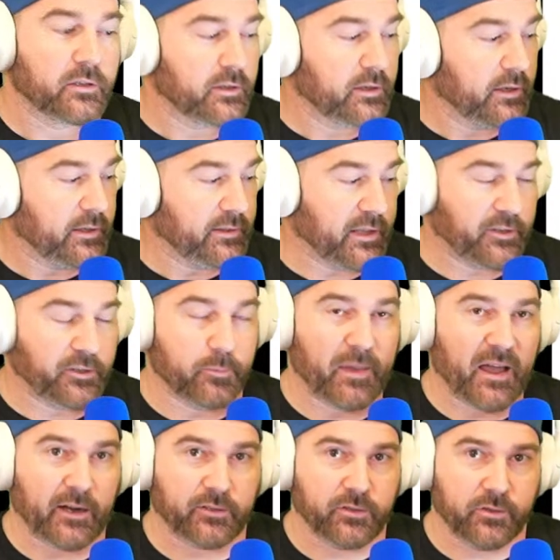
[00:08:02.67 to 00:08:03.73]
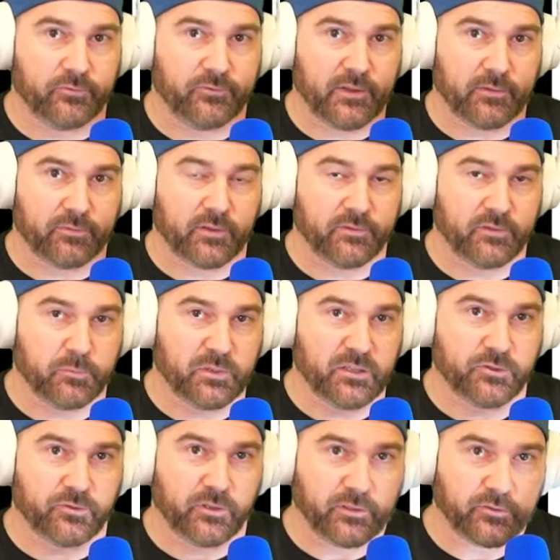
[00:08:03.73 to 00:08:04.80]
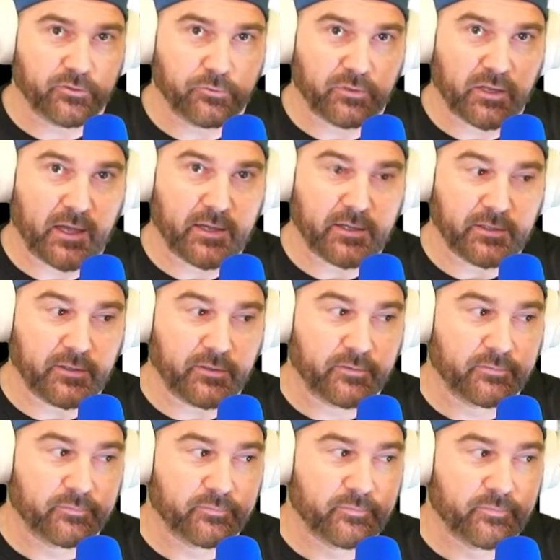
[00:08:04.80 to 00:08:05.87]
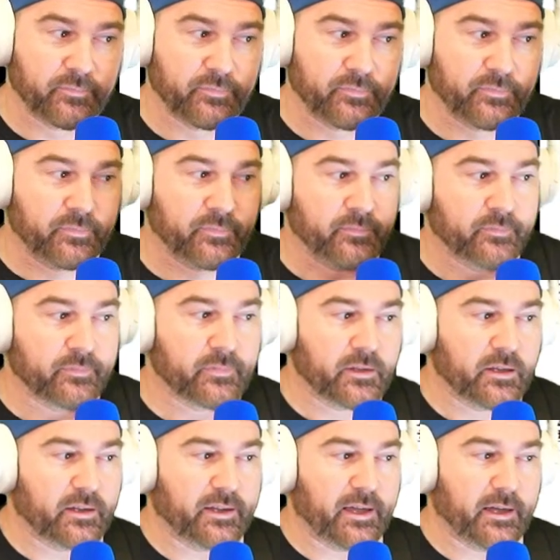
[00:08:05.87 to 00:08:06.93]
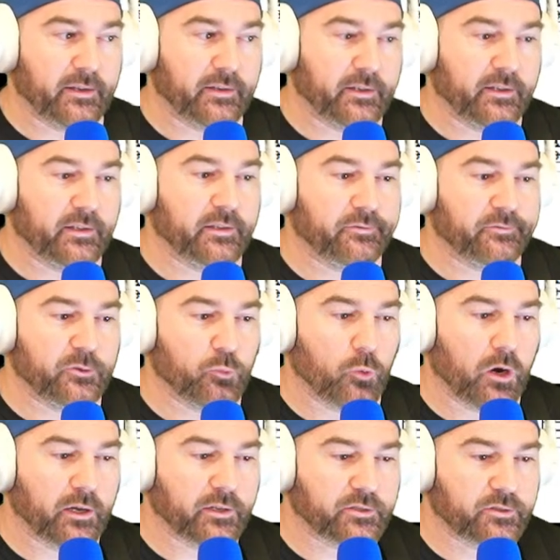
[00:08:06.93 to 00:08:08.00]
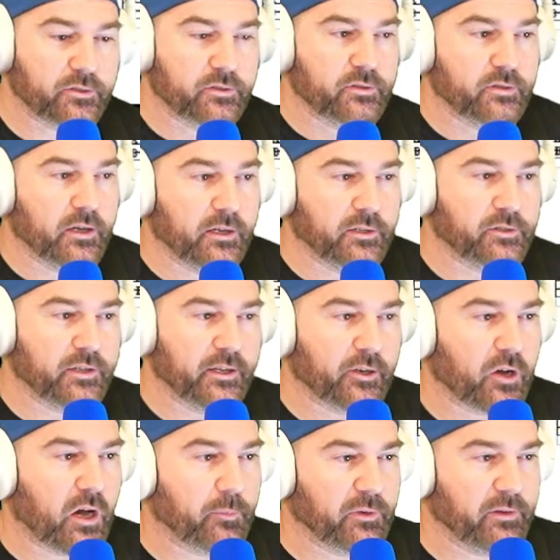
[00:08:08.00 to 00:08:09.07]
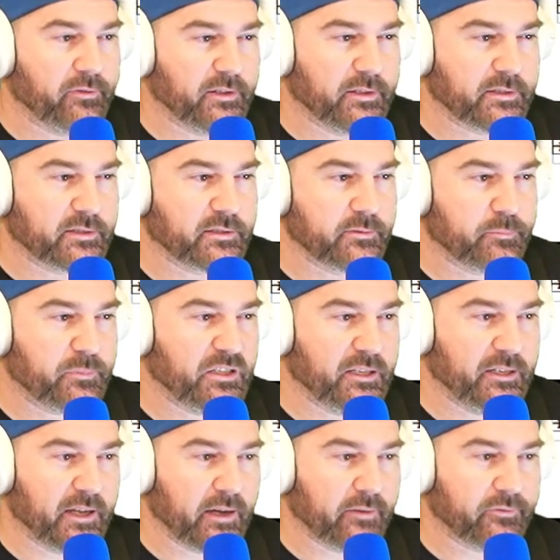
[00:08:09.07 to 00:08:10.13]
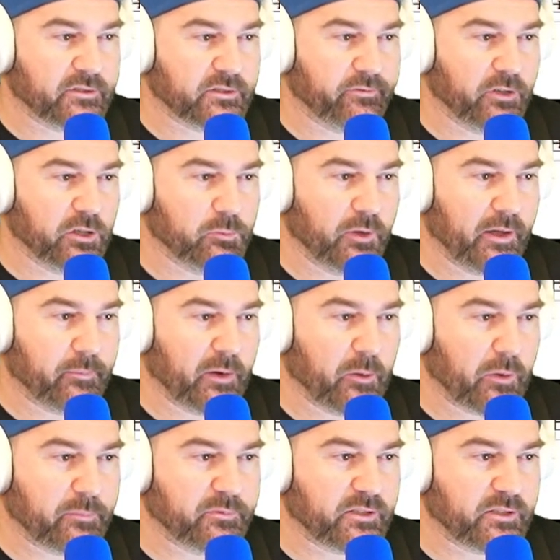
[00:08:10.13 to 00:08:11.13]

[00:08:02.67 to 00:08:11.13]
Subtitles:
and then you're back to the 5th of the B string to tune the high E. Again, if you want to get a copy of this PDF, it's available at my website,